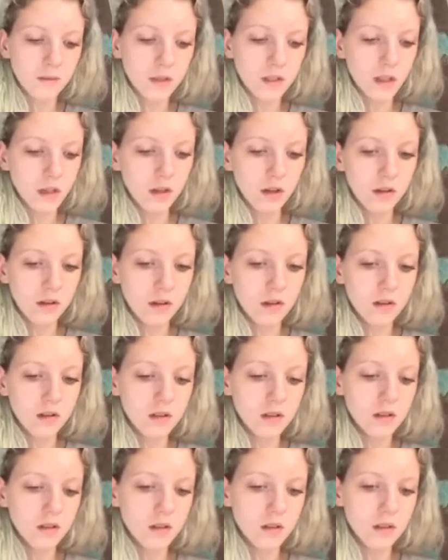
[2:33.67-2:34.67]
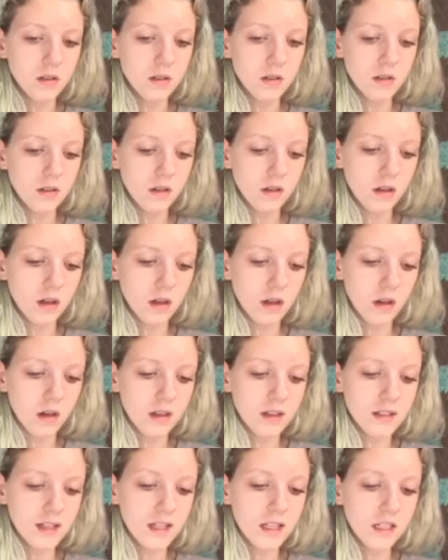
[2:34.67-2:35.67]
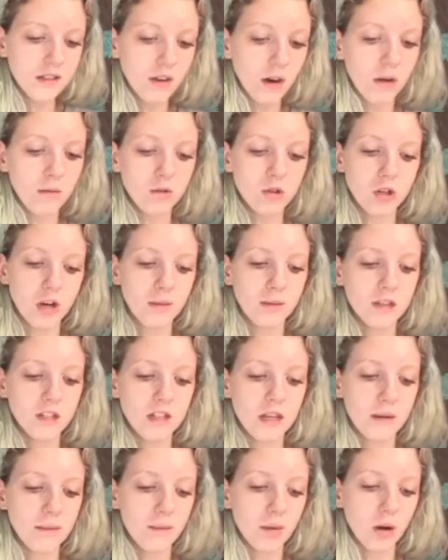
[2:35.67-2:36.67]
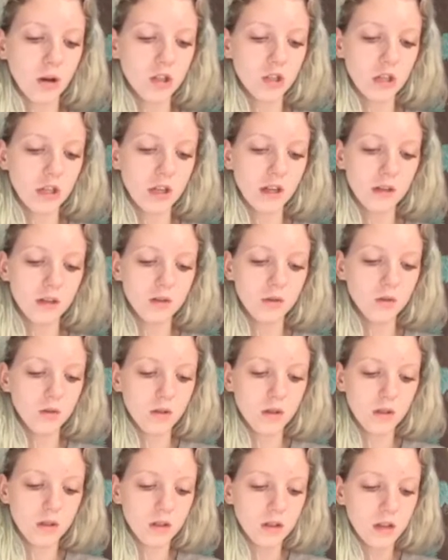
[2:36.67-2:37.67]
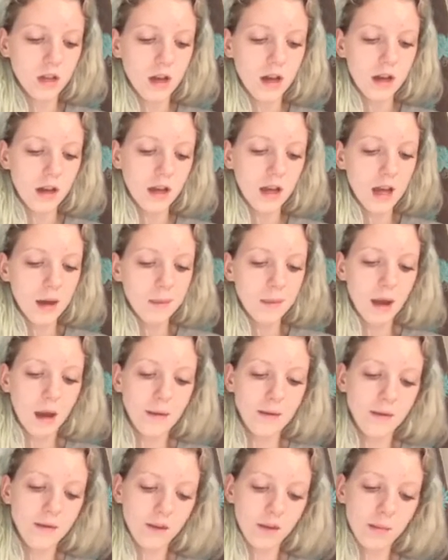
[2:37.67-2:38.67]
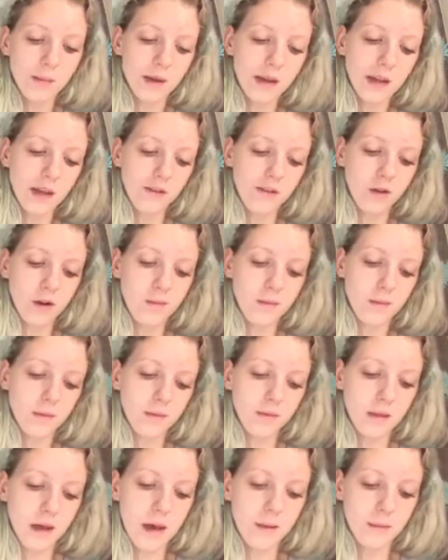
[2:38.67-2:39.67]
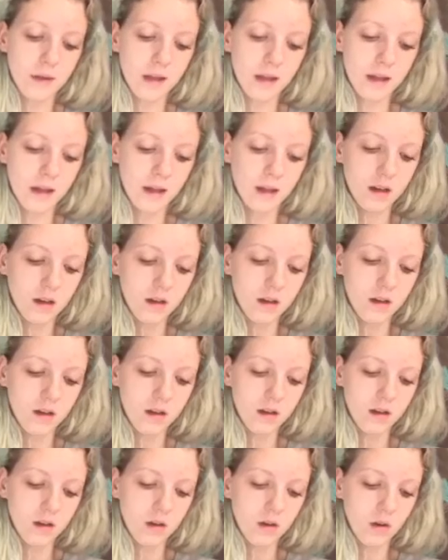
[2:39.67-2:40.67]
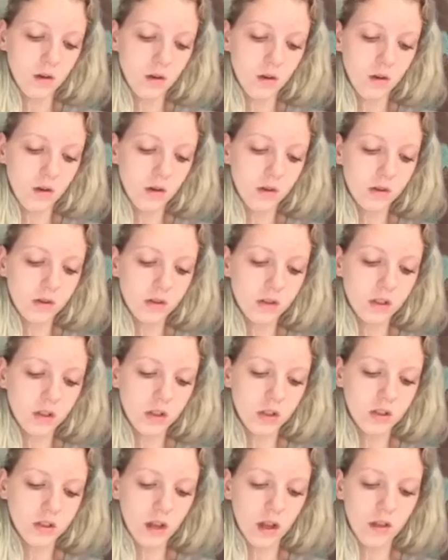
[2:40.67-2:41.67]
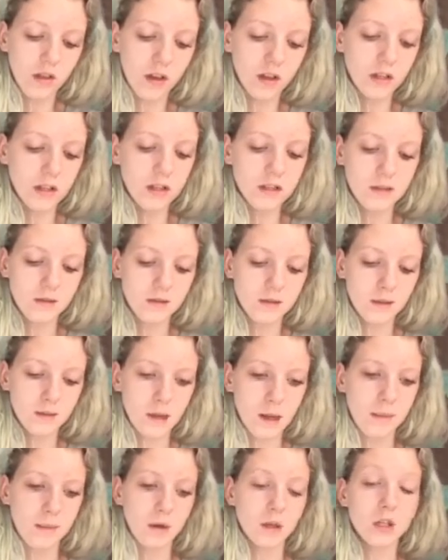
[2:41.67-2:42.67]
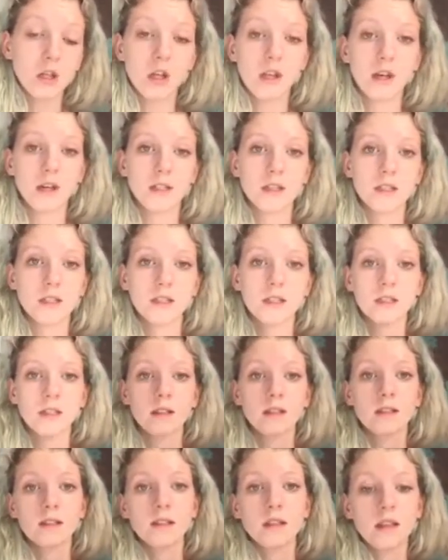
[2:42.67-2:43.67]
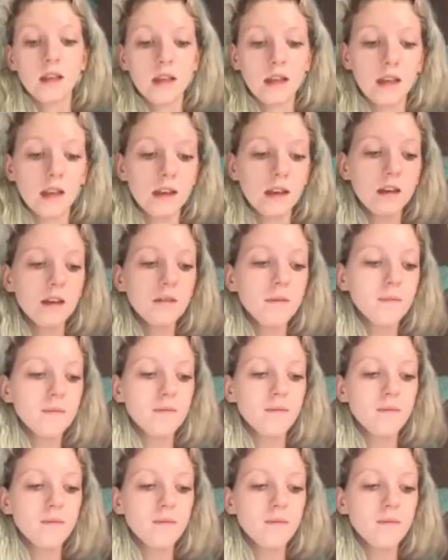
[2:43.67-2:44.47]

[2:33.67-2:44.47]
So it's intensive home treatment team, Berkshire eating disorders, care plan review meeting from Emily on Tuesday 13th of September 2016.